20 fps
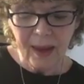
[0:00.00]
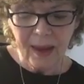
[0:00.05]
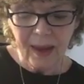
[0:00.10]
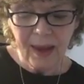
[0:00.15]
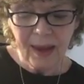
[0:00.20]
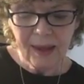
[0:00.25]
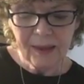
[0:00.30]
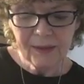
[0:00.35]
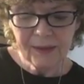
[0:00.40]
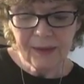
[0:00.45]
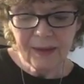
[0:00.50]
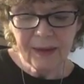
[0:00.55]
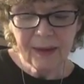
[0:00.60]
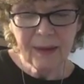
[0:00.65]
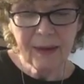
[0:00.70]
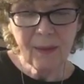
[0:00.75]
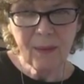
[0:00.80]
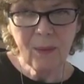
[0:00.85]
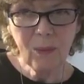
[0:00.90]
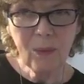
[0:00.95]
And
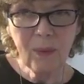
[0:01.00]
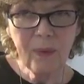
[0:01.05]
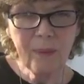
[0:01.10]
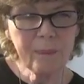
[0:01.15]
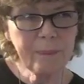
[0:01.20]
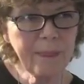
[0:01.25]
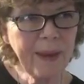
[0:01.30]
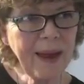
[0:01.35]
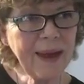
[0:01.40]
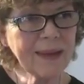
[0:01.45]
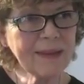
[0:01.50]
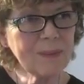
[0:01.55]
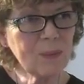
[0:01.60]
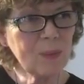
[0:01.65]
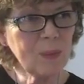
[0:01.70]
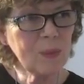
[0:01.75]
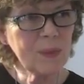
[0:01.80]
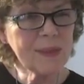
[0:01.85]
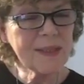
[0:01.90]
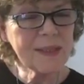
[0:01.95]
by
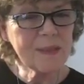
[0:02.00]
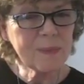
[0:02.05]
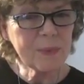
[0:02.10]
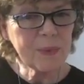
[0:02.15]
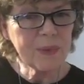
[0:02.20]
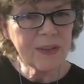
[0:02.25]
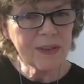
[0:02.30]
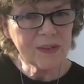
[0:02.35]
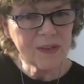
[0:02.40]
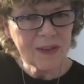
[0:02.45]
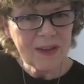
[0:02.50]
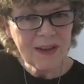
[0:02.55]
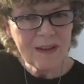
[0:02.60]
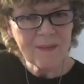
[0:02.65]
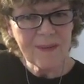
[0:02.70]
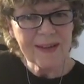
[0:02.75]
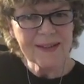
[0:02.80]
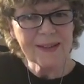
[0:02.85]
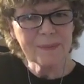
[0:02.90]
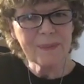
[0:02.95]
whispering to
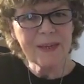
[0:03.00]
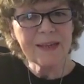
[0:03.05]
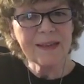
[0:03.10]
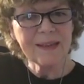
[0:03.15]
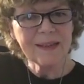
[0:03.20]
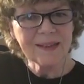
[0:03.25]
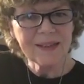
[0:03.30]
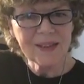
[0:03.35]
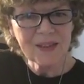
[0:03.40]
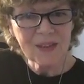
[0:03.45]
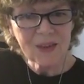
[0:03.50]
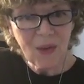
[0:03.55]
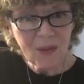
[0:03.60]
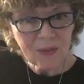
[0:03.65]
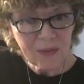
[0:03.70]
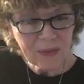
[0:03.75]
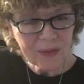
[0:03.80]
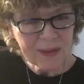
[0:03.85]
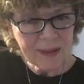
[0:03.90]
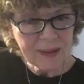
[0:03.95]
him and speaking
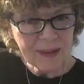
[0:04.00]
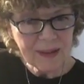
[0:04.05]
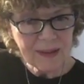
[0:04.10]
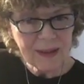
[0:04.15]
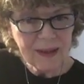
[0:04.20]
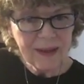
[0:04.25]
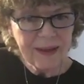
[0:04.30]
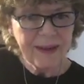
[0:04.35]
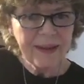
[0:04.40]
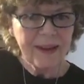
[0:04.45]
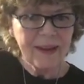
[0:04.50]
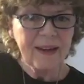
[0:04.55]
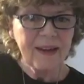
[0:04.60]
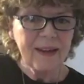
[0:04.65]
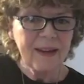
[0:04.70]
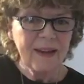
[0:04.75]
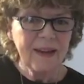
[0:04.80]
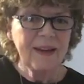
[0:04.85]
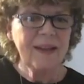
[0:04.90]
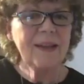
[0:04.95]
softly,
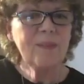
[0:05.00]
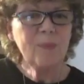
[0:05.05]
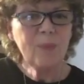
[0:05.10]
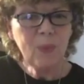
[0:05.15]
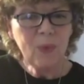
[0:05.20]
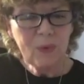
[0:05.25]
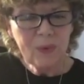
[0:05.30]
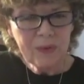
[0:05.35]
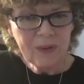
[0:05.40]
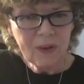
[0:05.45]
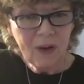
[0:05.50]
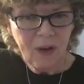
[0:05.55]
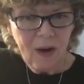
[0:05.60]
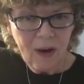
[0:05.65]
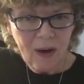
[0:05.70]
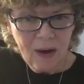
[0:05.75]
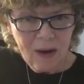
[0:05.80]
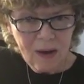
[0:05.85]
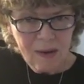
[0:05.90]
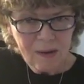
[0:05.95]
he brought
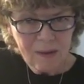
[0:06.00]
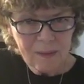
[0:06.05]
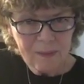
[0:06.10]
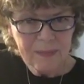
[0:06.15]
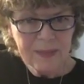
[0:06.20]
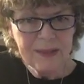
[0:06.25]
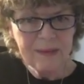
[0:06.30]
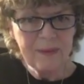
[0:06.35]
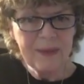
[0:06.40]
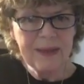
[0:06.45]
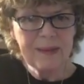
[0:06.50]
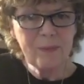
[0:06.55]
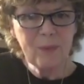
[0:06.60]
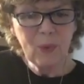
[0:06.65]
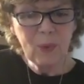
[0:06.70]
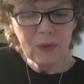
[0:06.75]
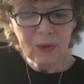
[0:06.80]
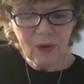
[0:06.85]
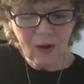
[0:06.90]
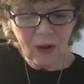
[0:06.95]
calm. He
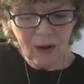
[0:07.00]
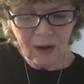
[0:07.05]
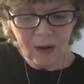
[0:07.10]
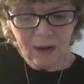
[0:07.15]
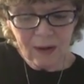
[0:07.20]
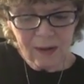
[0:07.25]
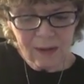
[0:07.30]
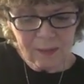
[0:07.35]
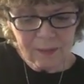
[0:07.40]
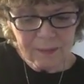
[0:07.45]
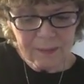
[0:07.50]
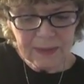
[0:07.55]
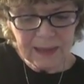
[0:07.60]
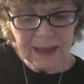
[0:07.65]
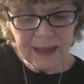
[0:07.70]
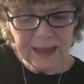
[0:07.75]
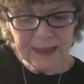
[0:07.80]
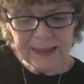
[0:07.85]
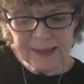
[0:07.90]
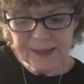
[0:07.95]
brought calm
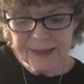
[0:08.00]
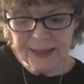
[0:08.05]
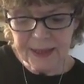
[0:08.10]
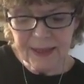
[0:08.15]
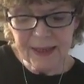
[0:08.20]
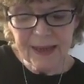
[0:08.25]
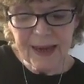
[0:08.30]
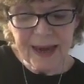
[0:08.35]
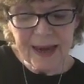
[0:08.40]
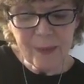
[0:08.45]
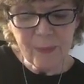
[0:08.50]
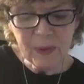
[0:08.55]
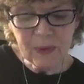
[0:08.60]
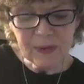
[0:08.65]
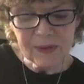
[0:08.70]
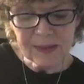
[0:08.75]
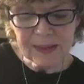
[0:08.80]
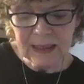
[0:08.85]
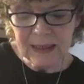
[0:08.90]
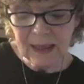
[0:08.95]
and
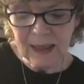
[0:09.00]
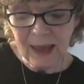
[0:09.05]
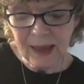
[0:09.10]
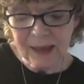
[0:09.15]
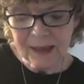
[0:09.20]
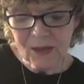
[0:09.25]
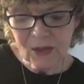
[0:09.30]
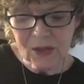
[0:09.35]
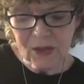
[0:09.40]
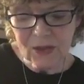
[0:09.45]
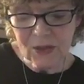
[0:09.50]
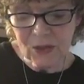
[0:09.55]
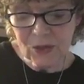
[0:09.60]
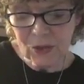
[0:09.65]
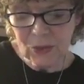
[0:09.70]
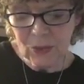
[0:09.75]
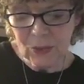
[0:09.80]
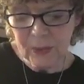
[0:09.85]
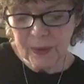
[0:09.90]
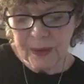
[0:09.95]
enabled Elijah
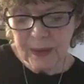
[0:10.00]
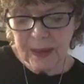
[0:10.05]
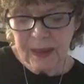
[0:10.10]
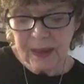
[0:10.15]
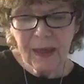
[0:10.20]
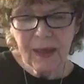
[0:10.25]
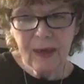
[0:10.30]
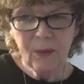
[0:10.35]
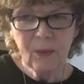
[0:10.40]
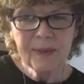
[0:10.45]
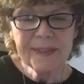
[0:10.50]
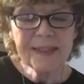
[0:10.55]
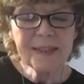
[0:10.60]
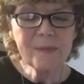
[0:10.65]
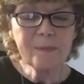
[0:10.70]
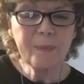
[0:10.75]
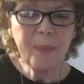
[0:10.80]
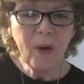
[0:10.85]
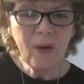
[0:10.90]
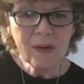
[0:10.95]
to
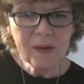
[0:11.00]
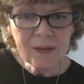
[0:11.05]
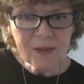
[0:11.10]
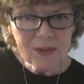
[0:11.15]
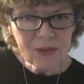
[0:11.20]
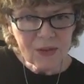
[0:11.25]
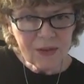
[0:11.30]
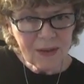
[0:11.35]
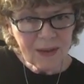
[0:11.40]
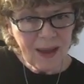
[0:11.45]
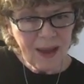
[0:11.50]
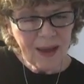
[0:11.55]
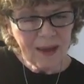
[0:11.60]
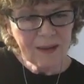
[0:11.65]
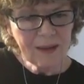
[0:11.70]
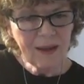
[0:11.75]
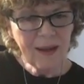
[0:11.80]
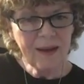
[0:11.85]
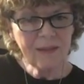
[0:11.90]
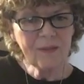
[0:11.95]
respond to
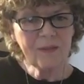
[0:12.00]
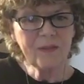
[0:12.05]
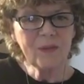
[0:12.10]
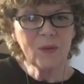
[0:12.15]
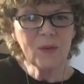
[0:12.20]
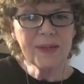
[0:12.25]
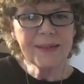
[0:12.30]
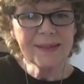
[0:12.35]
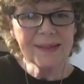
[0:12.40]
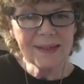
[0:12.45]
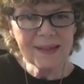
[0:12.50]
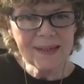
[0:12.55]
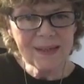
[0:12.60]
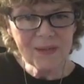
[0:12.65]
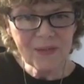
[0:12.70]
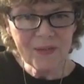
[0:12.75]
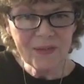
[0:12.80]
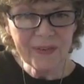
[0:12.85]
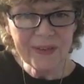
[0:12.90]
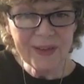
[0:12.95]
that and voice
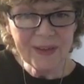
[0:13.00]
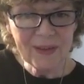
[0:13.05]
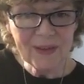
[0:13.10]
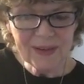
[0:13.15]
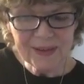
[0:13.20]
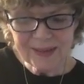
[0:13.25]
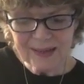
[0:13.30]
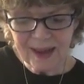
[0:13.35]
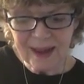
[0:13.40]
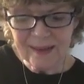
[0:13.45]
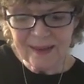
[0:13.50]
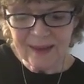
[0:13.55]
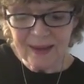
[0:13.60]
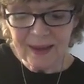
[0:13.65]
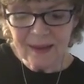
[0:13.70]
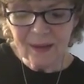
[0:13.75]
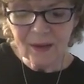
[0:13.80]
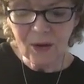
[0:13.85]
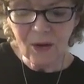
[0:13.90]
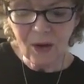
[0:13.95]
his fears. And
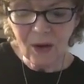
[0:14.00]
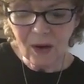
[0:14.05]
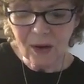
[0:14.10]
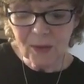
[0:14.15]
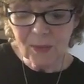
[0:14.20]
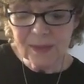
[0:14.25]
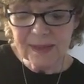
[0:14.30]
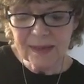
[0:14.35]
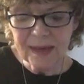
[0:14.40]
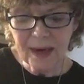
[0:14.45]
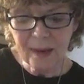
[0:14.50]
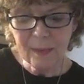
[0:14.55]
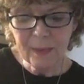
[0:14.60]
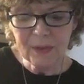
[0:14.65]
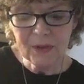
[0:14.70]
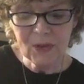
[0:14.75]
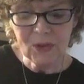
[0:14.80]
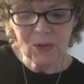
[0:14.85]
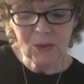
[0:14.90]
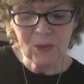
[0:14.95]
then God was
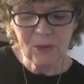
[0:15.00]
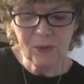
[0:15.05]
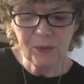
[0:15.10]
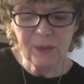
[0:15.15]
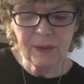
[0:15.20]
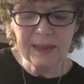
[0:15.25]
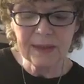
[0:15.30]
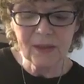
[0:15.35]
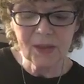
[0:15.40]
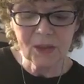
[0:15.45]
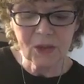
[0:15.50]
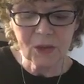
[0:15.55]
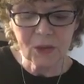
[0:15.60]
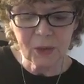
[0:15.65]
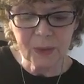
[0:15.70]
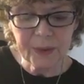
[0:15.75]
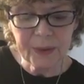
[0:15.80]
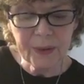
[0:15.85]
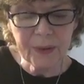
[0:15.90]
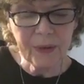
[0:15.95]
able to
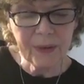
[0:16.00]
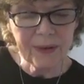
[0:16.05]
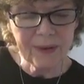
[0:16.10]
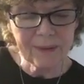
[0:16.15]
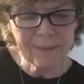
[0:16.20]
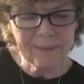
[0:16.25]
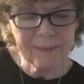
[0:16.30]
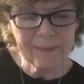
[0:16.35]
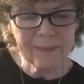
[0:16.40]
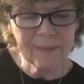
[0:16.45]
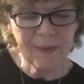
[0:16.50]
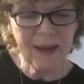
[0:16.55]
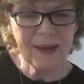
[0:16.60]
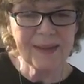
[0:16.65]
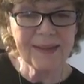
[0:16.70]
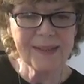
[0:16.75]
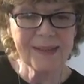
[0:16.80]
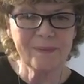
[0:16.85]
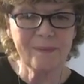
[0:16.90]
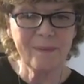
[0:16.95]
reassure him,
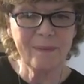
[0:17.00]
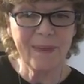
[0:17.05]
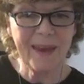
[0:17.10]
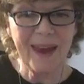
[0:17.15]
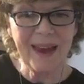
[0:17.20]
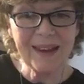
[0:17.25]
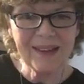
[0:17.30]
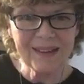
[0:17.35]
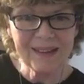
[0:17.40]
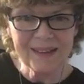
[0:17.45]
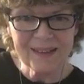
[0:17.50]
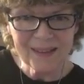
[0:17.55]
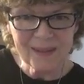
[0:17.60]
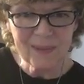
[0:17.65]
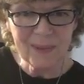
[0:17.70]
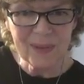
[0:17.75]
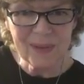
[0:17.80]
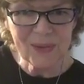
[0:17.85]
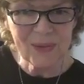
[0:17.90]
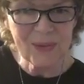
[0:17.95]
and his balance
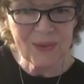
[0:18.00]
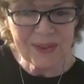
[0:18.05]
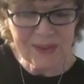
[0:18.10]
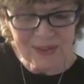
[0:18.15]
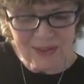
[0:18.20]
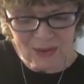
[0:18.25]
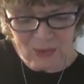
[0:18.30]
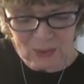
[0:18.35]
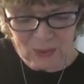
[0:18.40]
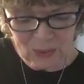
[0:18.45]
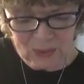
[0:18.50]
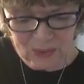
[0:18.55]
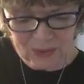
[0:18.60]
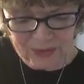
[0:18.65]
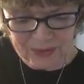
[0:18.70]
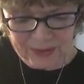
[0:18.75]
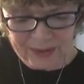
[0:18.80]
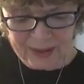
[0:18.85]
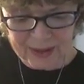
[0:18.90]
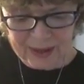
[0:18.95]
was restored.